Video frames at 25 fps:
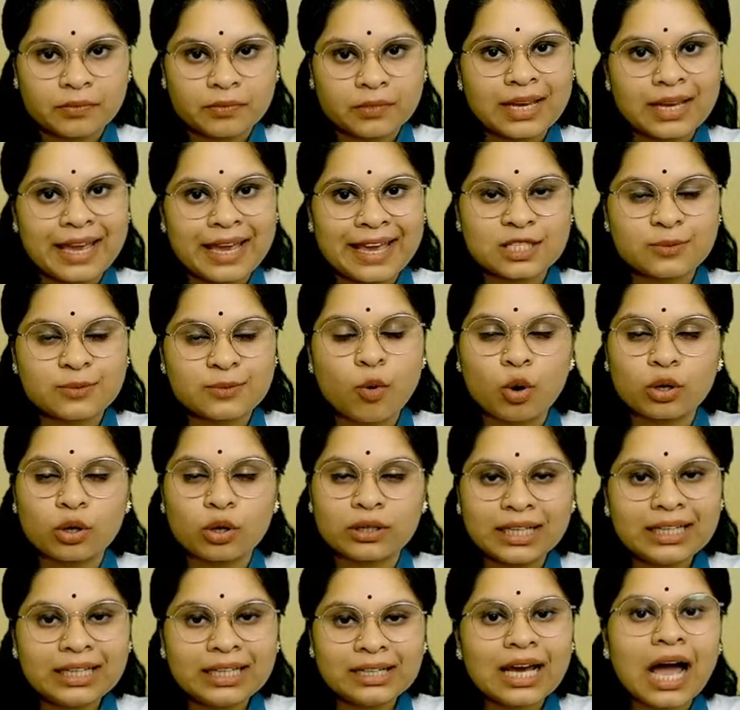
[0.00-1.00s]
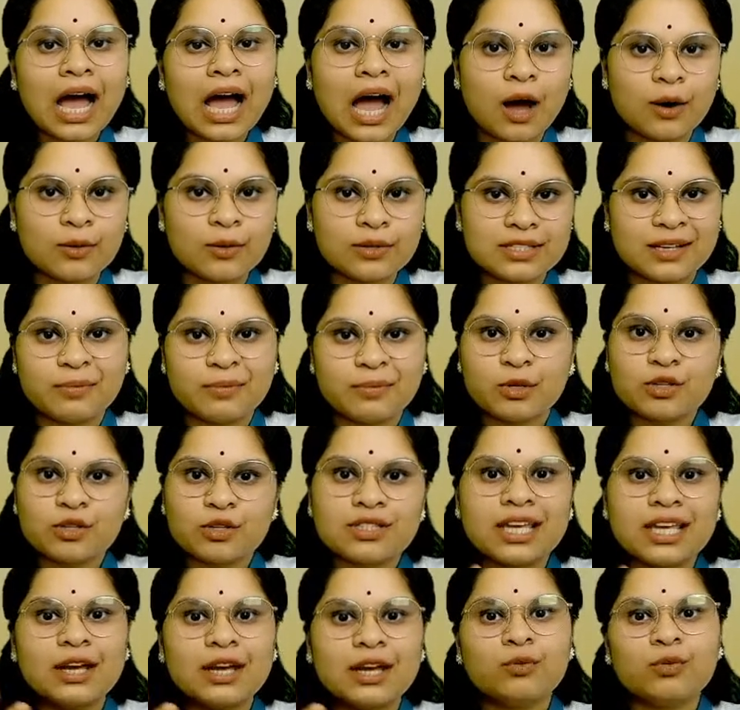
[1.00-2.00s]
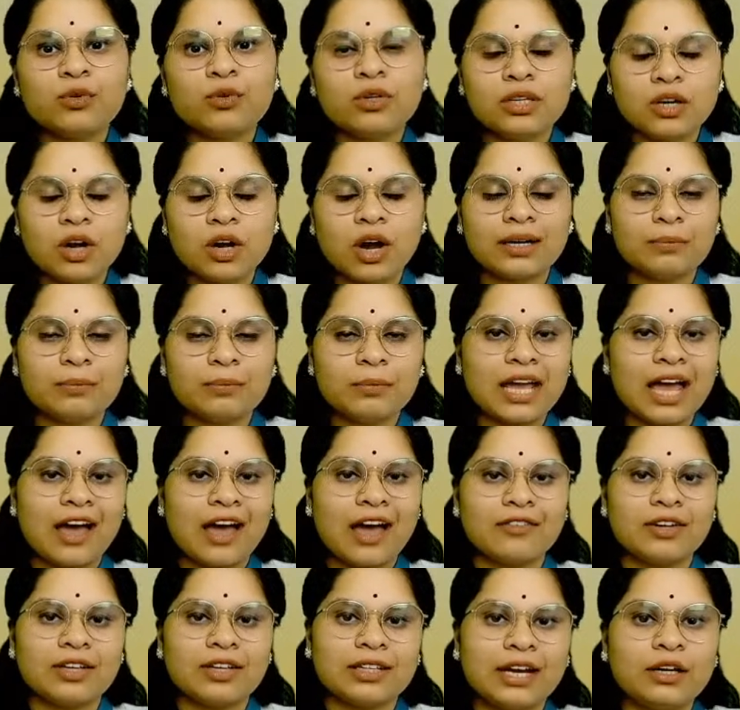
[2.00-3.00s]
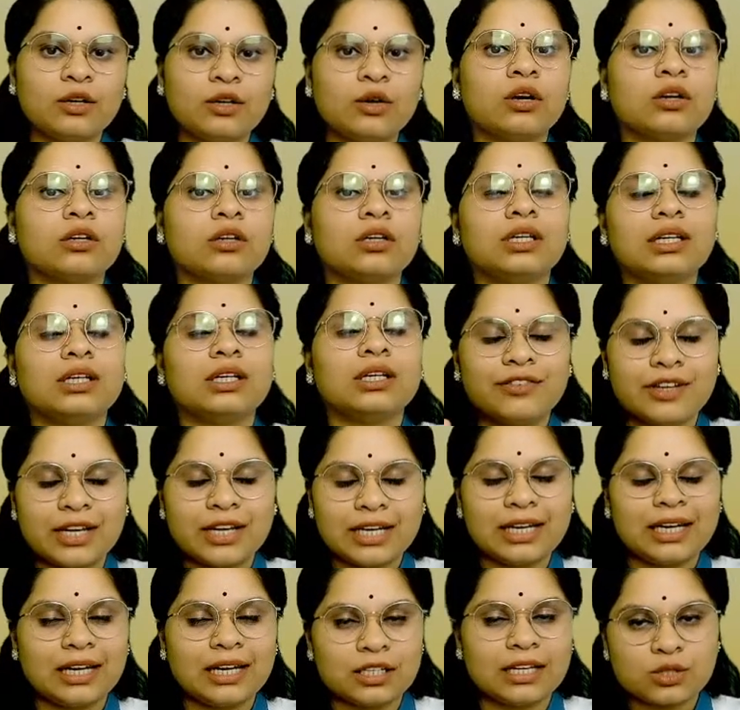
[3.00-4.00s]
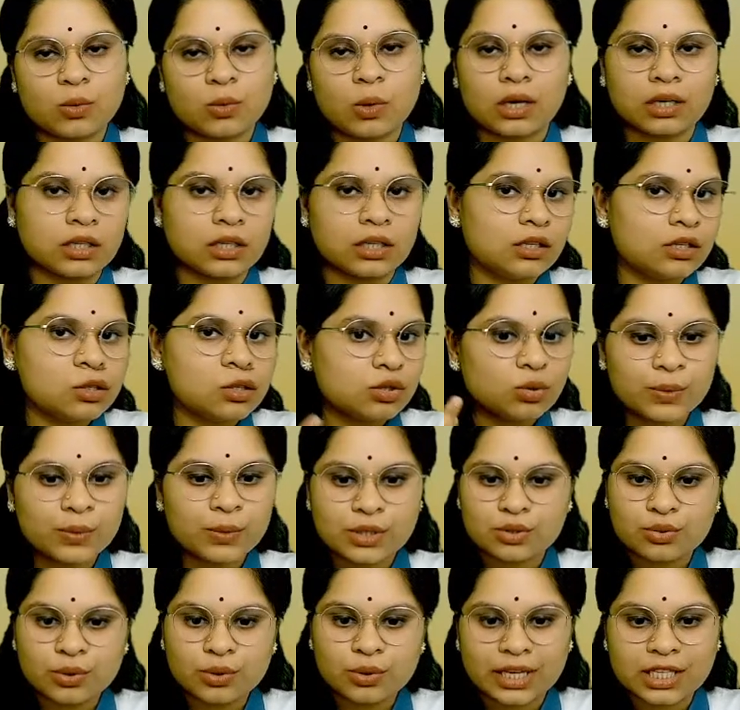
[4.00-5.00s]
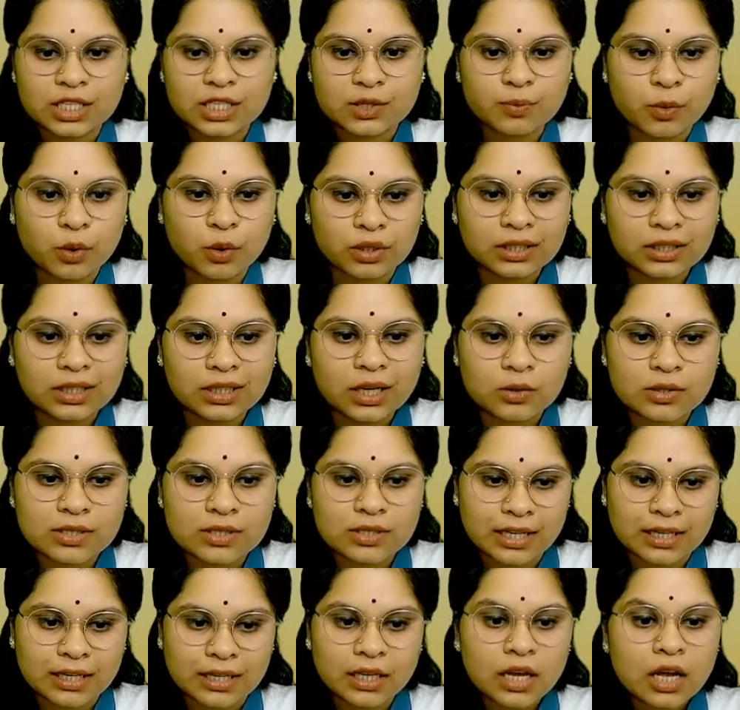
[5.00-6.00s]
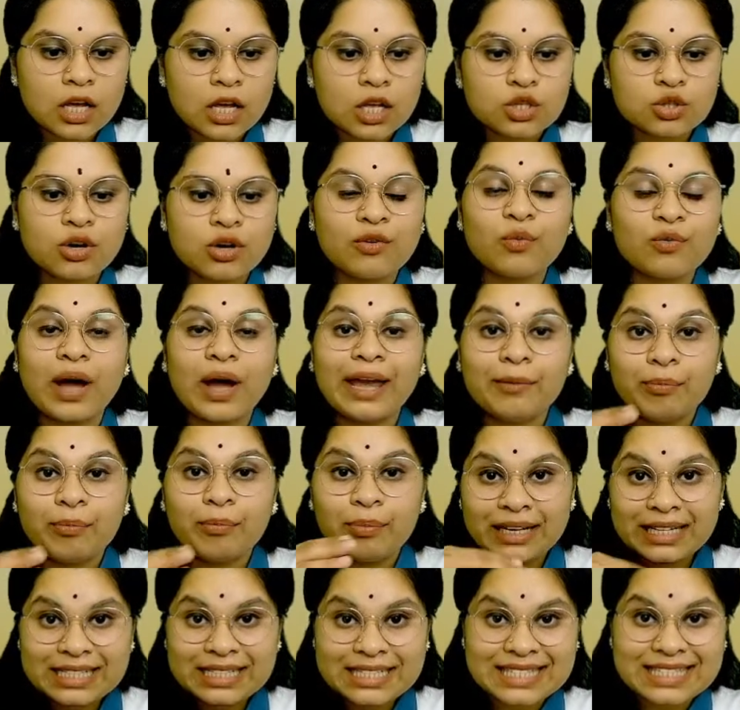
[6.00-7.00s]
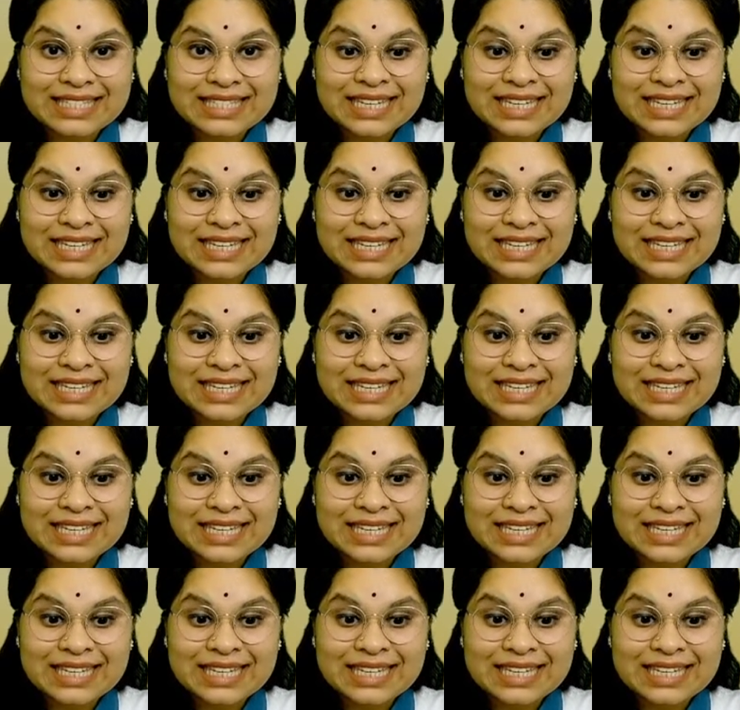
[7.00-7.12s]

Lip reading: export it outside because they would not be having that or in a very less quantity. So we used to export it outside. So a vibrant